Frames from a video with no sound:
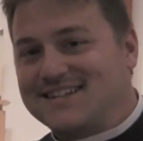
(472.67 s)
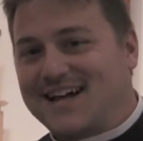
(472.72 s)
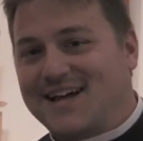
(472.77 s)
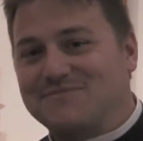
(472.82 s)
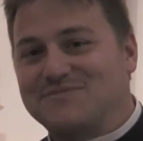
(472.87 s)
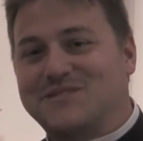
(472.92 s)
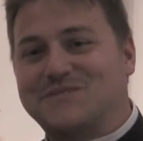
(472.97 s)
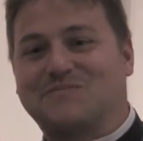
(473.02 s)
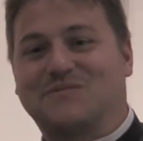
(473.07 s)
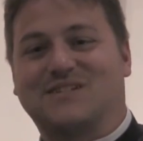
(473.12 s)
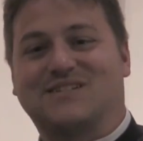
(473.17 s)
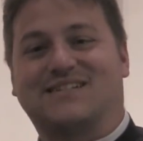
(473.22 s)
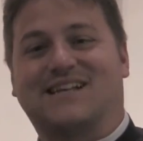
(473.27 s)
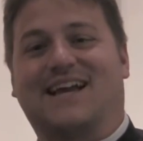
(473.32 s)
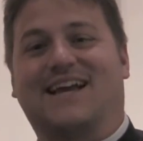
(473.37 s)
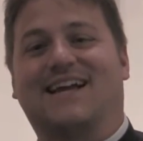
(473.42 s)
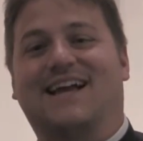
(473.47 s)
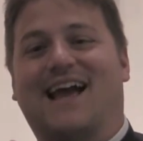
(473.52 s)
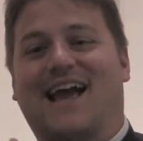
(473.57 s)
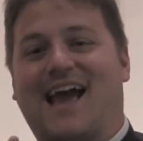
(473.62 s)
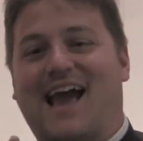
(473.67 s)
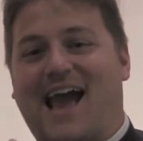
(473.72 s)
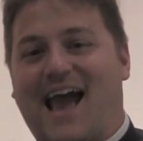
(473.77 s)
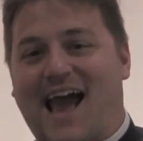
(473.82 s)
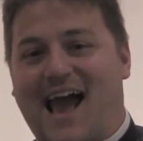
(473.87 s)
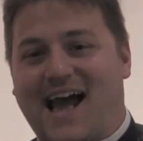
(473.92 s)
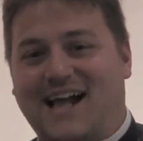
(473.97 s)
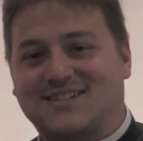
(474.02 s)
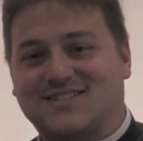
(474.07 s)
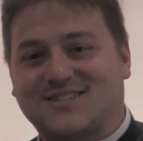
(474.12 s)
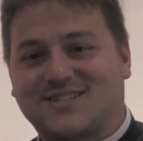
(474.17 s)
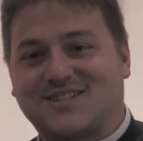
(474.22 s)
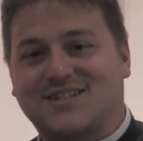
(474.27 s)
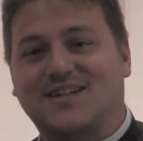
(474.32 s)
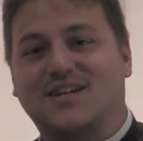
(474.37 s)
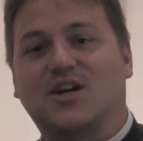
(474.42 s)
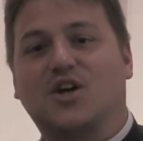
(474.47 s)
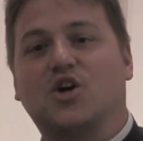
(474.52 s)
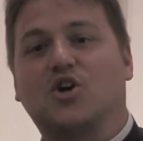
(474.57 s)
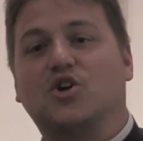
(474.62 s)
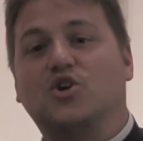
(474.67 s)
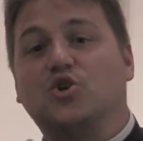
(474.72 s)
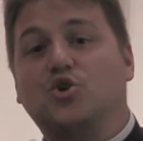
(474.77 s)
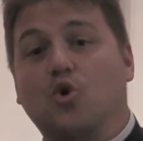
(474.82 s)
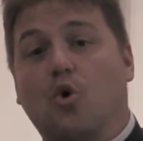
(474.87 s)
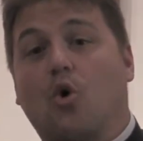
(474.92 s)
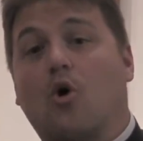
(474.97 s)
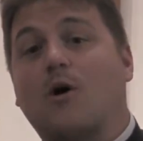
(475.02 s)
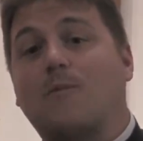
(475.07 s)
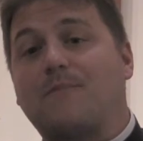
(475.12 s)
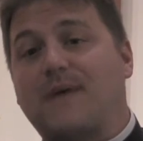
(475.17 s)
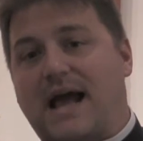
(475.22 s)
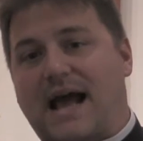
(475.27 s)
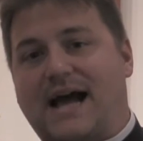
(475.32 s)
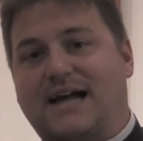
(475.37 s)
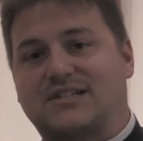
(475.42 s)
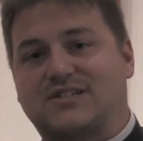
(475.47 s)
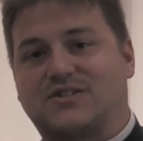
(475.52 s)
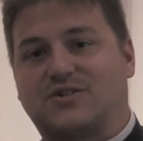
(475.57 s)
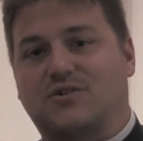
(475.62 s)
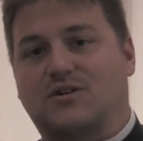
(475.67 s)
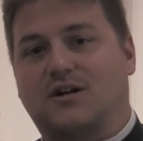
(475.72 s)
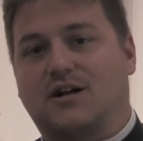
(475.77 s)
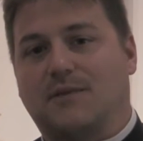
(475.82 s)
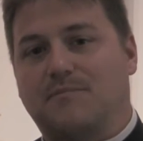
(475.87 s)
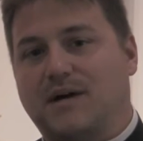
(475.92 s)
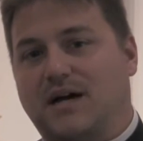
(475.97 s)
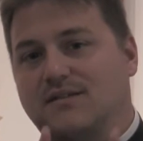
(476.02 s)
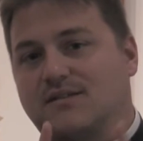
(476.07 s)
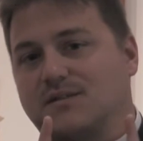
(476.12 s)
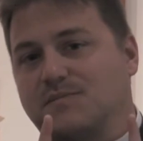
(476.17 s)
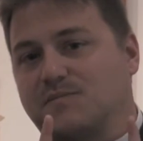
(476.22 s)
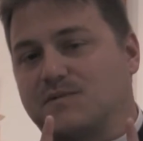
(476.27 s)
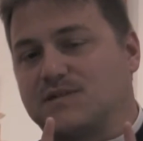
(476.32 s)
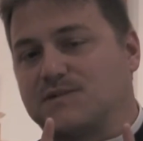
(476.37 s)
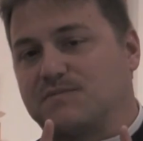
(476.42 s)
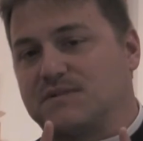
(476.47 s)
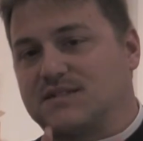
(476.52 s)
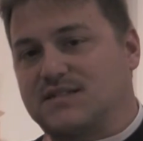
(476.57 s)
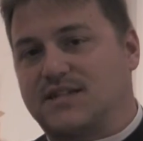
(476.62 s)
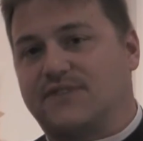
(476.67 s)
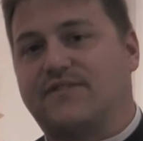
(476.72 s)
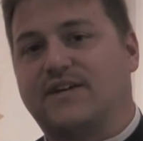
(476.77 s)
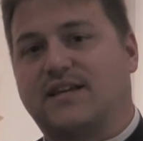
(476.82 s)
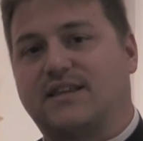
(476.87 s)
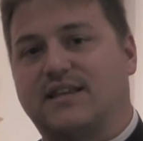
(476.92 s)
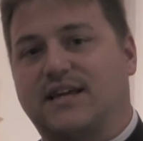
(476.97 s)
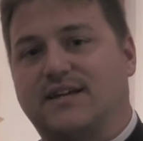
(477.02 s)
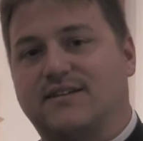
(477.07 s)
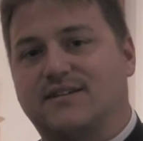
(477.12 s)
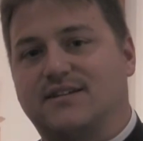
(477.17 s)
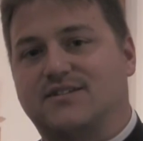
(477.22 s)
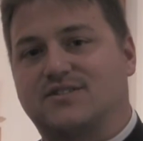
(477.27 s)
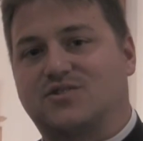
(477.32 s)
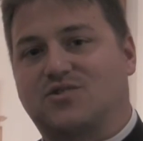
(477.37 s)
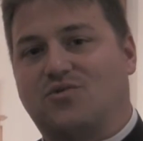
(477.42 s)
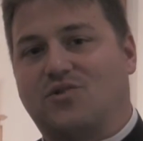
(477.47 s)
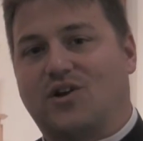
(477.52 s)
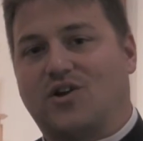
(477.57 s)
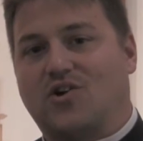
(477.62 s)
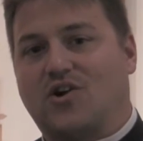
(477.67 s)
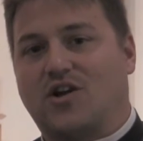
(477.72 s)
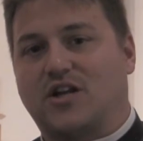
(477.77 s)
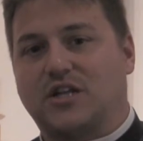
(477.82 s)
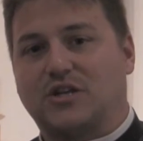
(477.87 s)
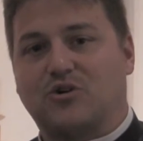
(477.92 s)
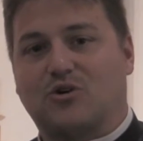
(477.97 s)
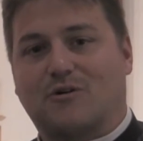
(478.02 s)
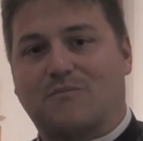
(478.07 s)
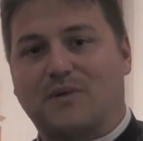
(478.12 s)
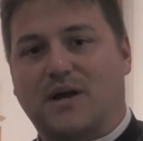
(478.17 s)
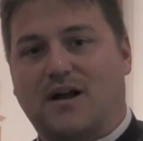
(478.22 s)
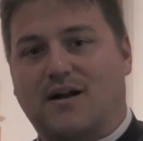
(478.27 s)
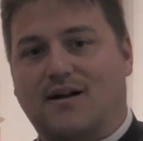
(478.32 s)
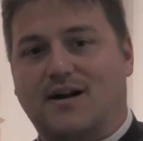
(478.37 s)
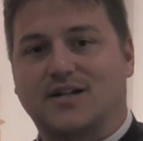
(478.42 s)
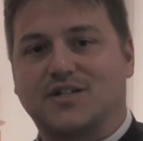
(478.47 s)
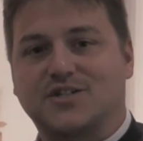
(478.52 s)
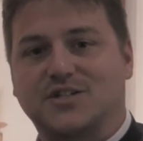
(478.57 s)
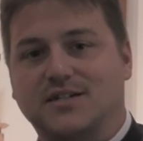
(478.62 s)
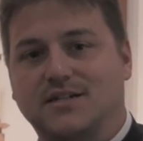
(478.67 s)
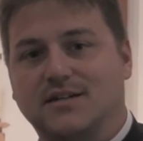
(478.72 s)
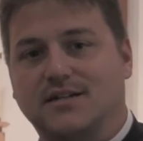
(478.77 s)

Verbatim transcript: I'm simply saying ask your pastor about the specific thing that is going on in your parish.